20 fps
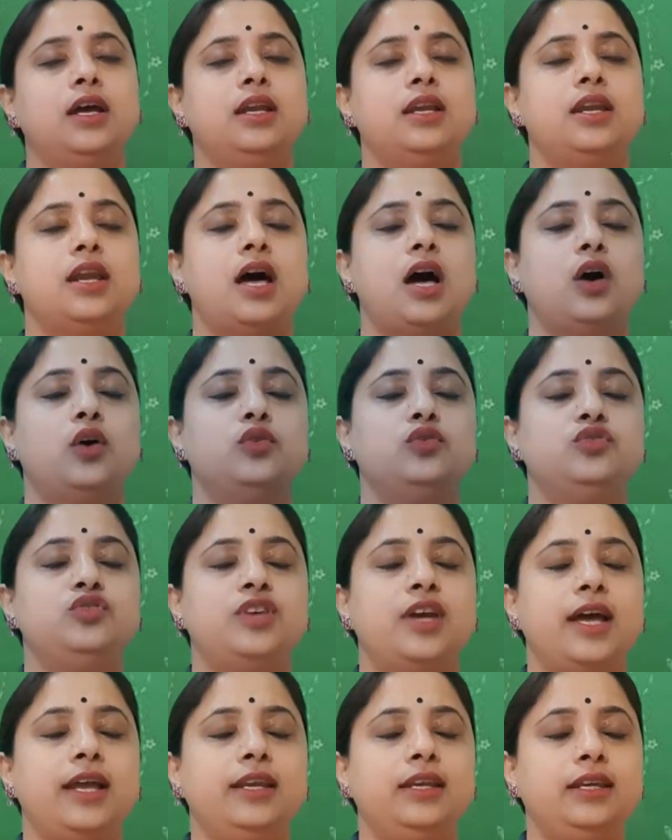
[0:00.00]
now
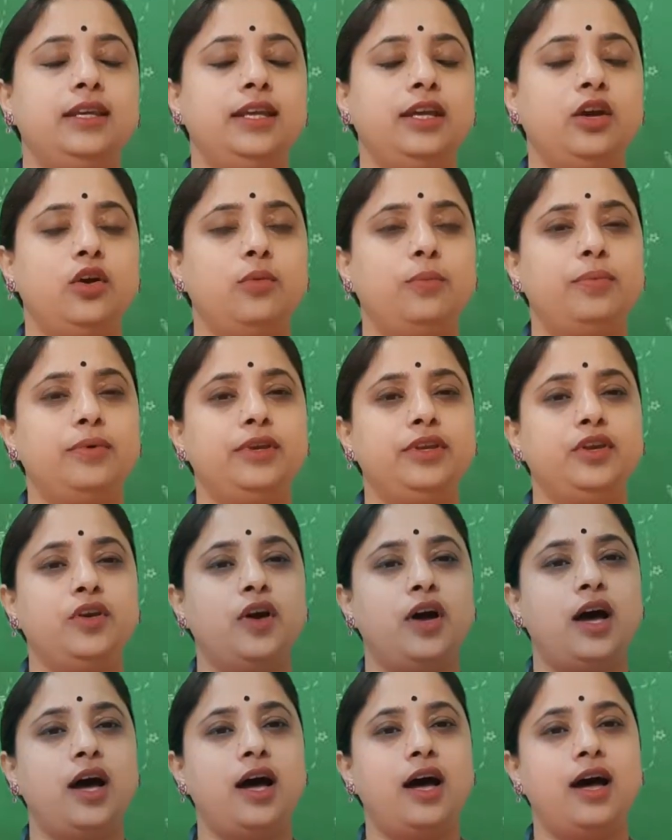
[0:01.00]
gently open your
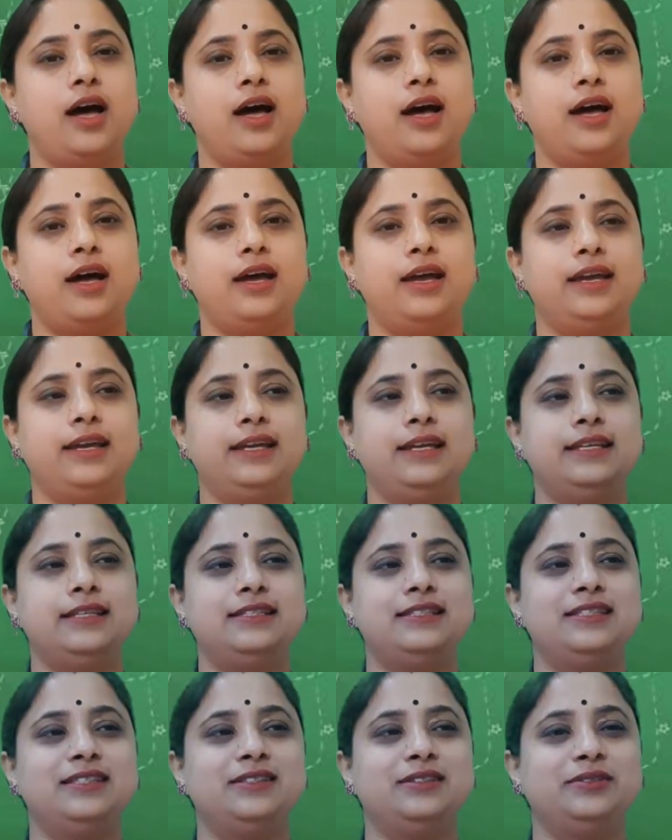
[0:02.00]
eyes.